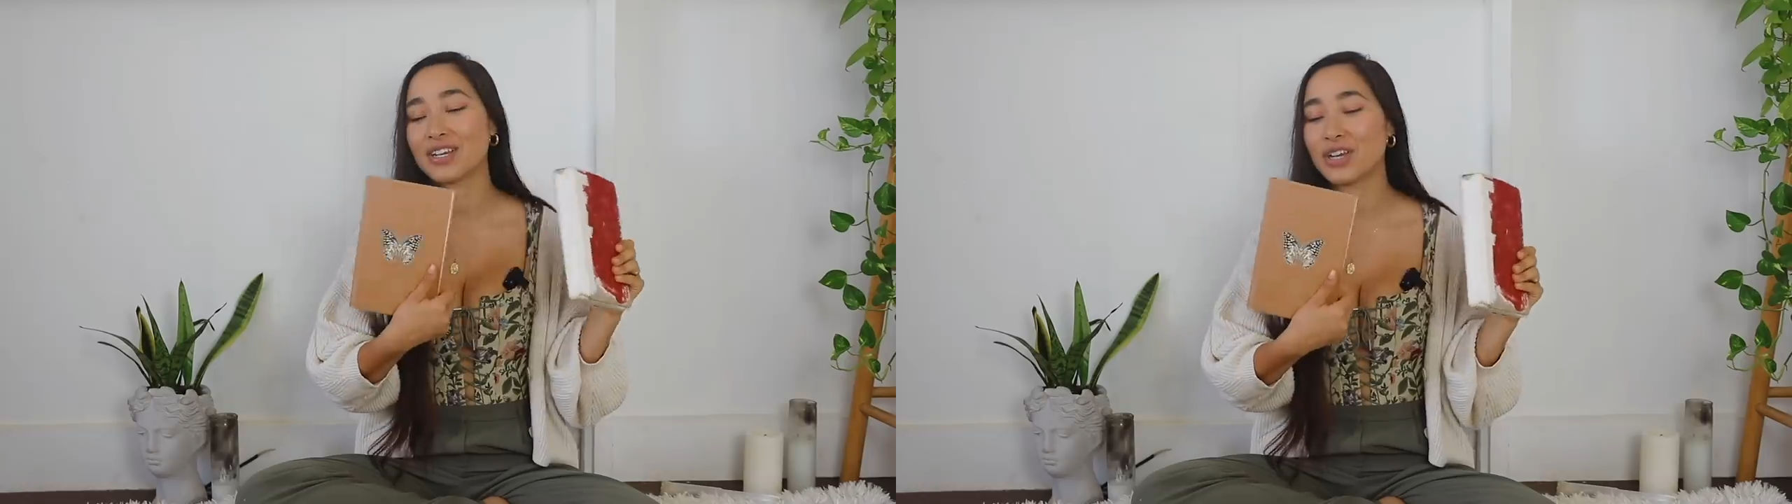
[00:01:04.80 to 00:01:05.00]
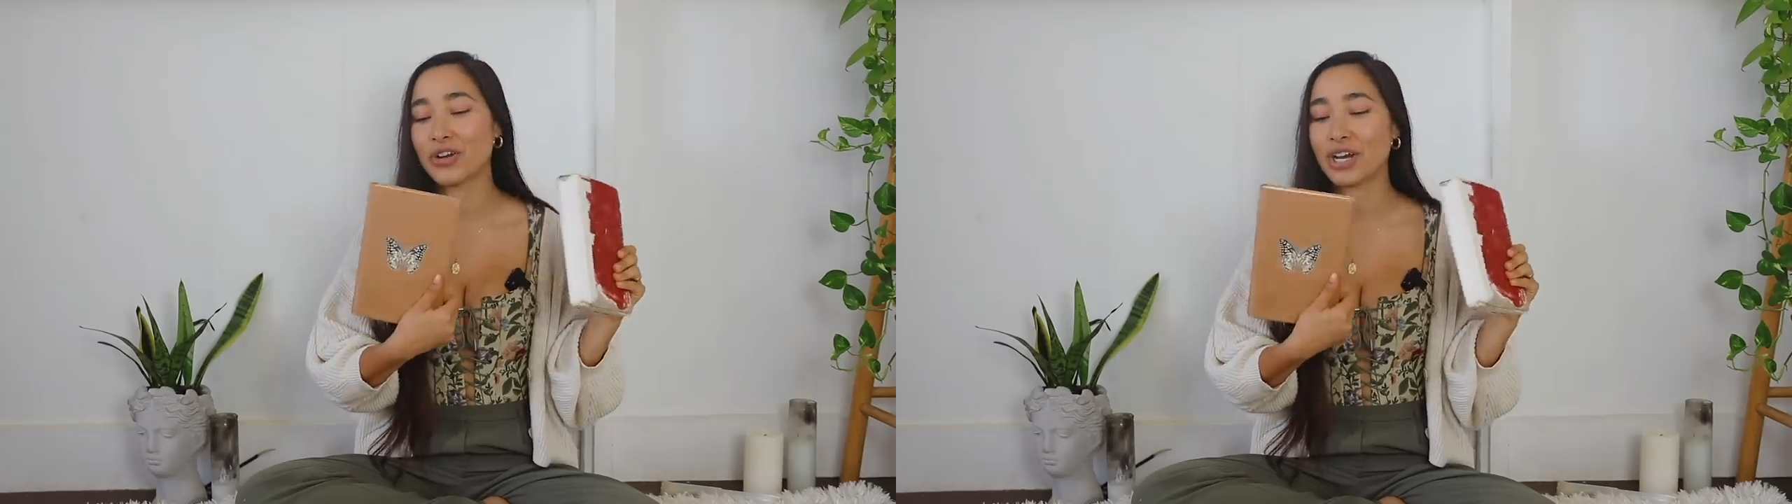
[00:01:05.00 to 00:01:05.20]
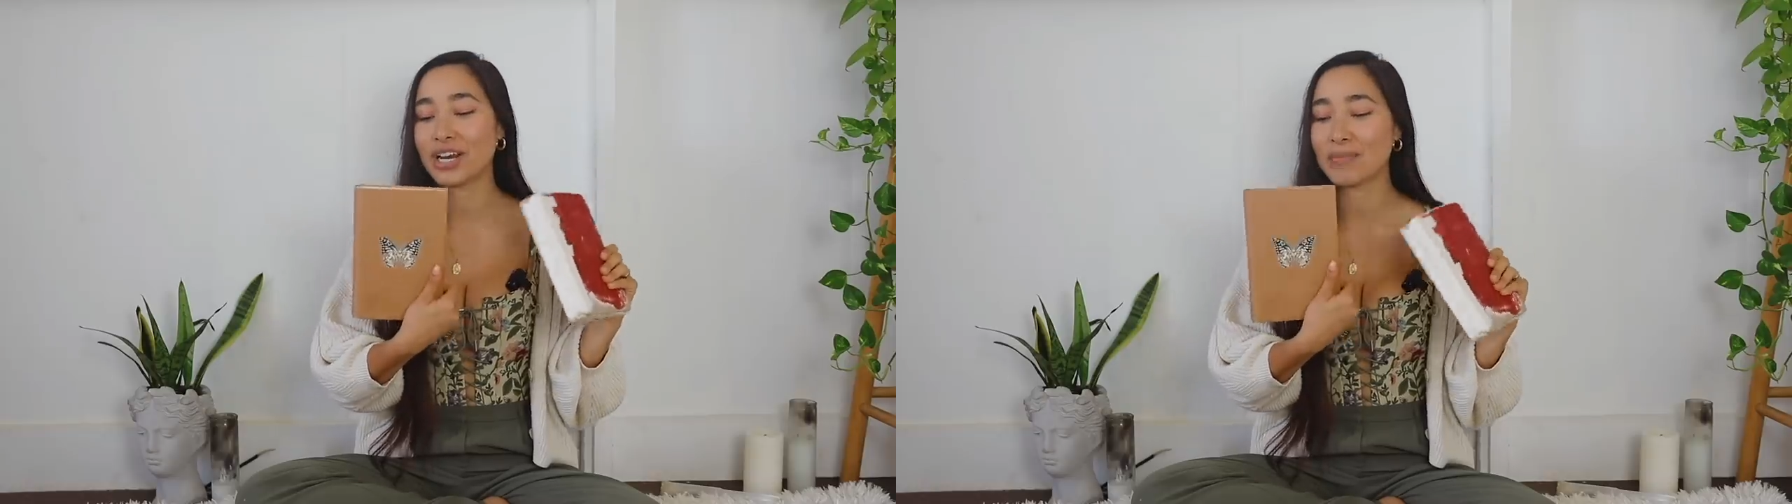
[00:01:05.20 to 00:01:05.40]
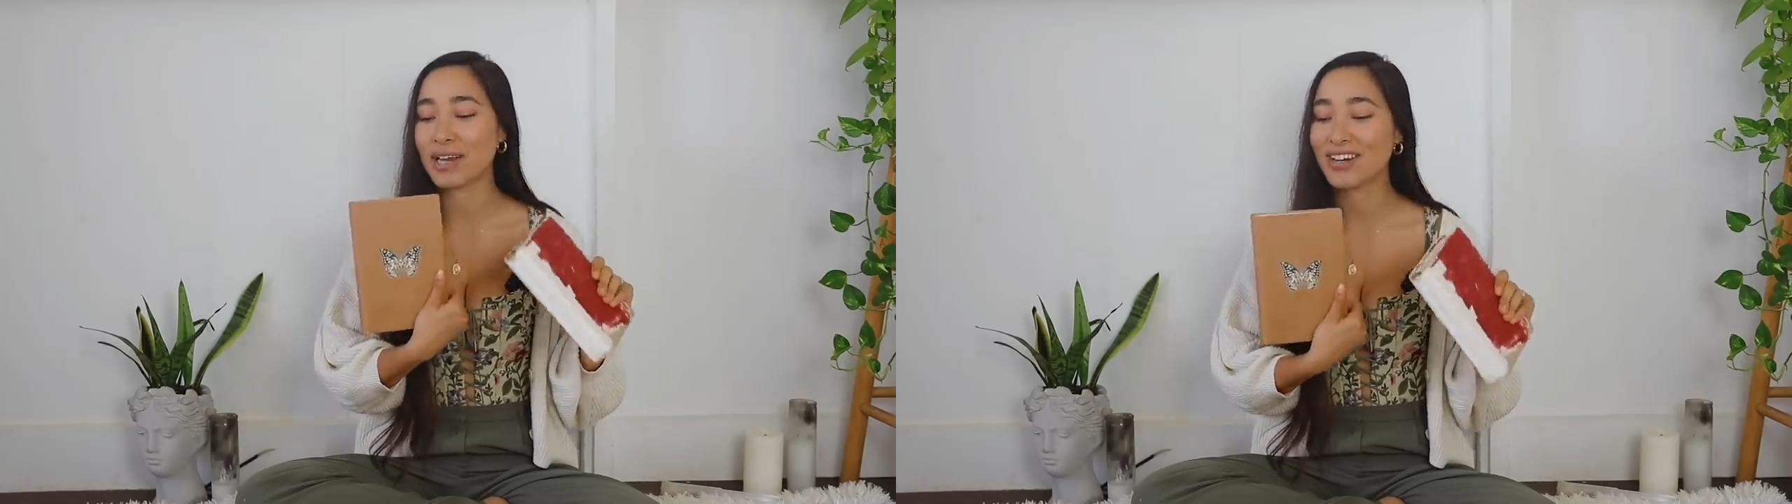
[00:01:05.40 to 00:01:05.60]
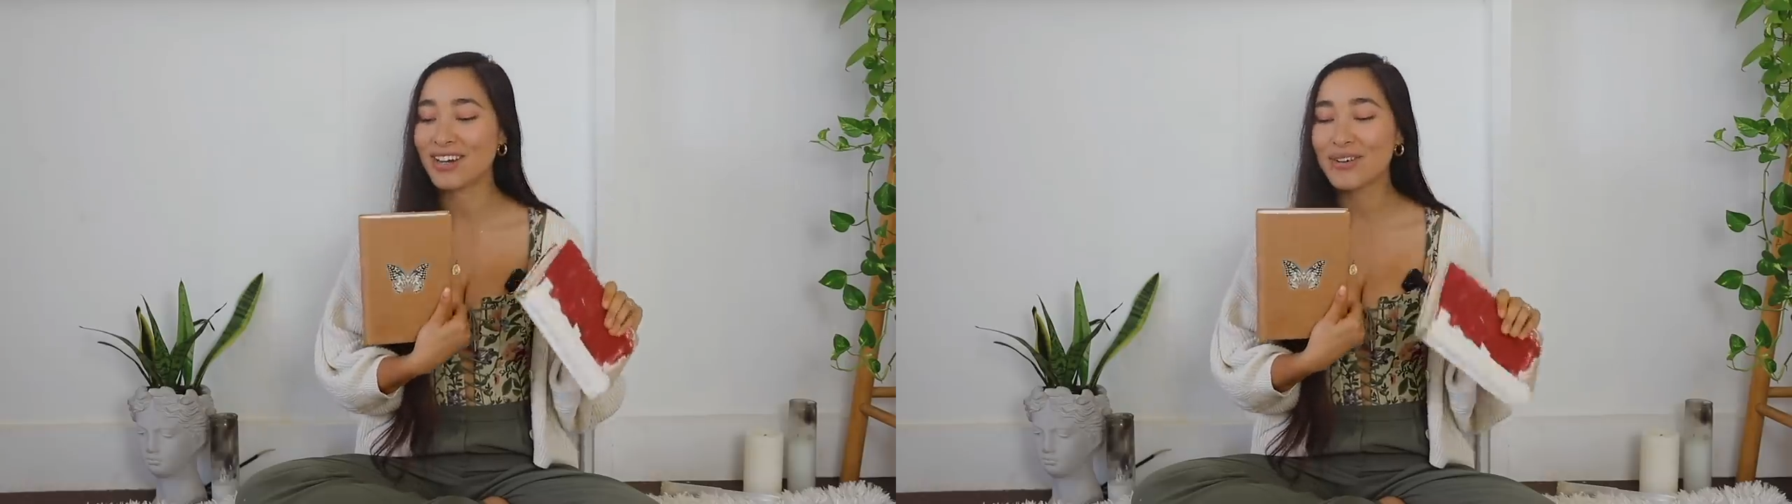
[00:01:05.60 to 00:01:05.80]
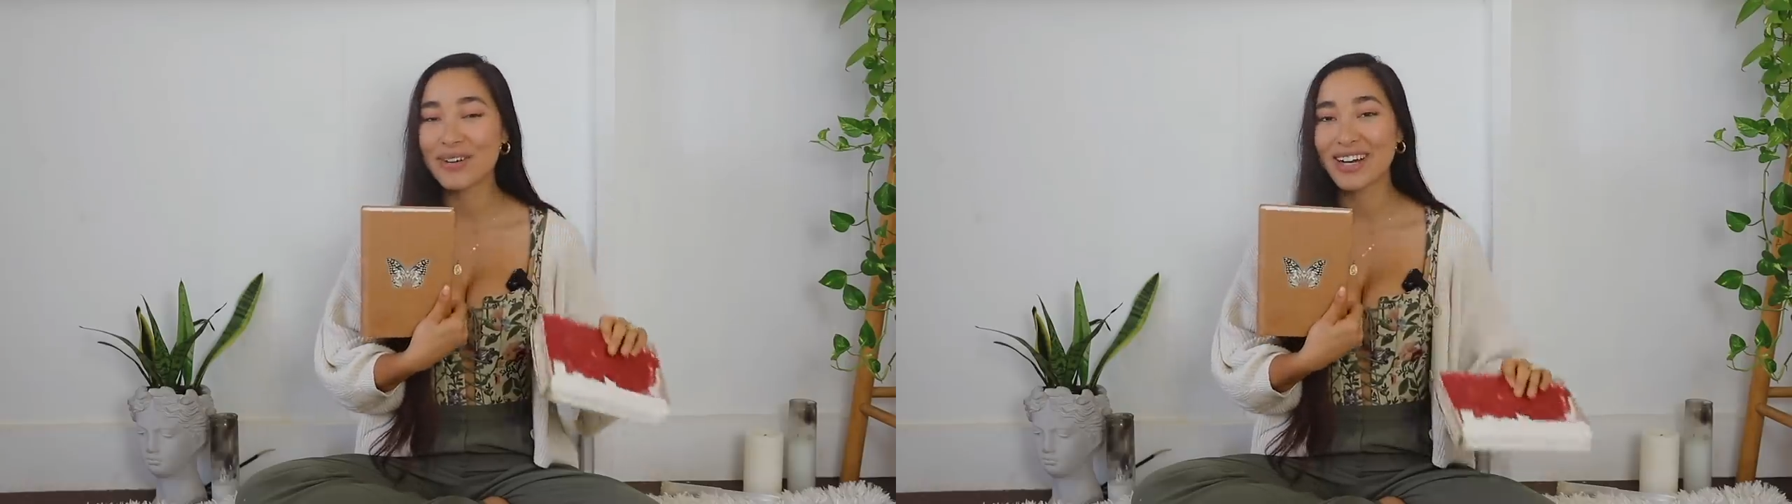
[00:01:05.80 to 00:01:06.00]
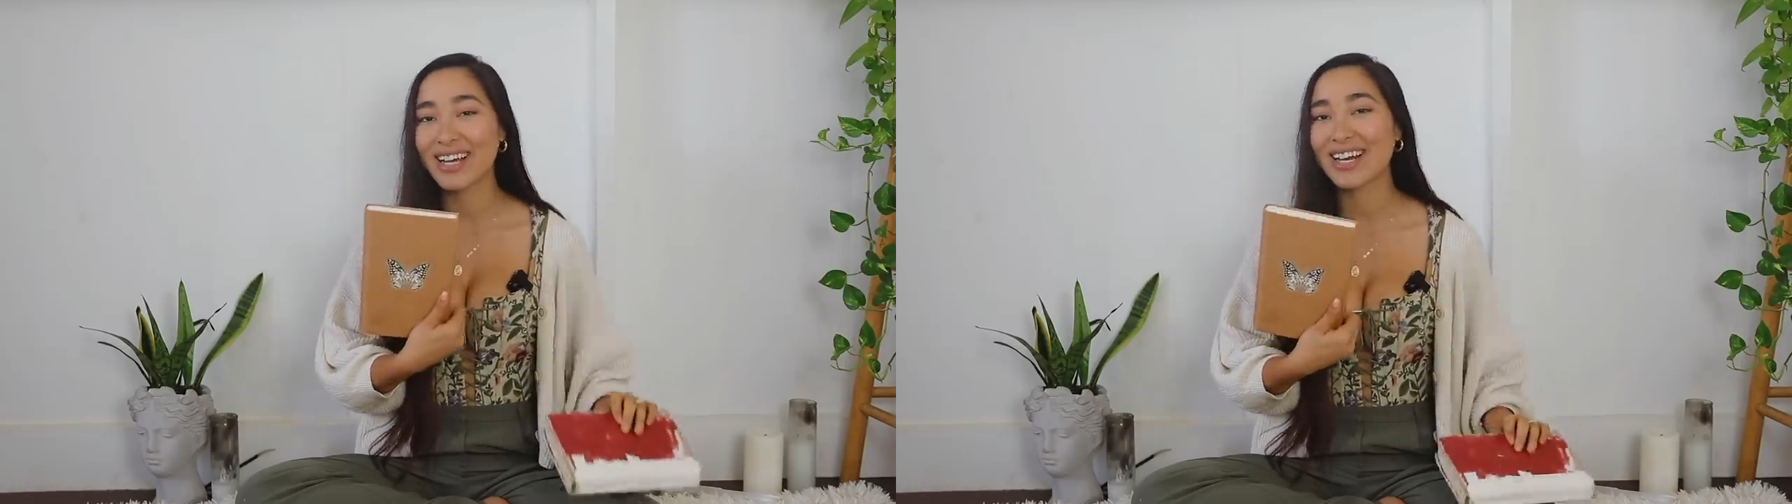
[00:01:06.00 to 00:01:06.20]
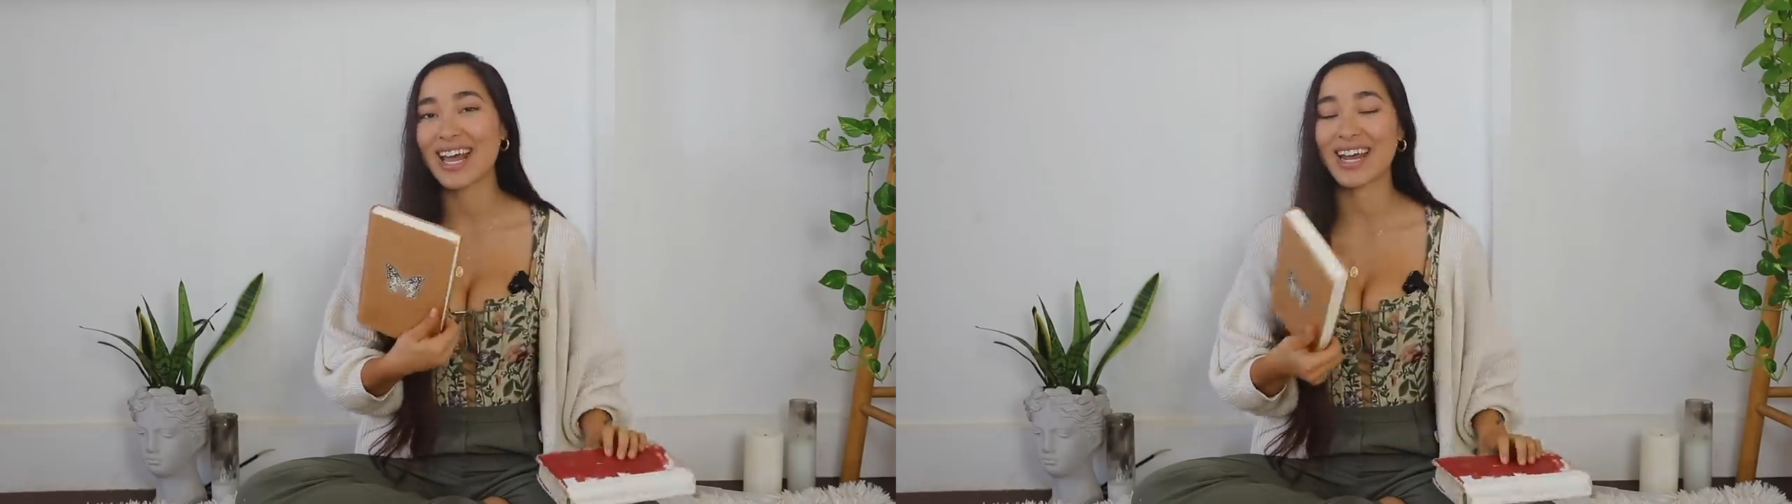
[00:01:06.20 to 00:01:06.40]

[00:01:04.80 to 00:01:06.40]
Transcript: and curating my new one,